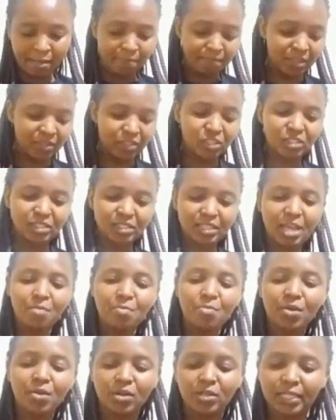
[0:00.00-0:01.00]
At this
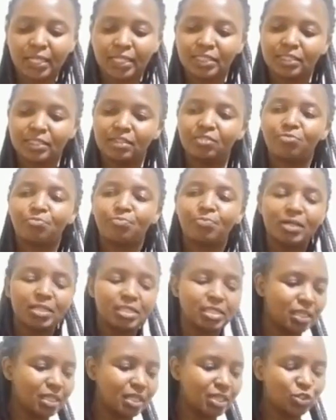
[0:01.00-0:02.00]
time round, I give
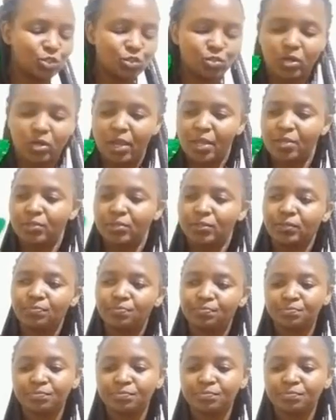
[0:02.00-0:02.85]
pastel a trial.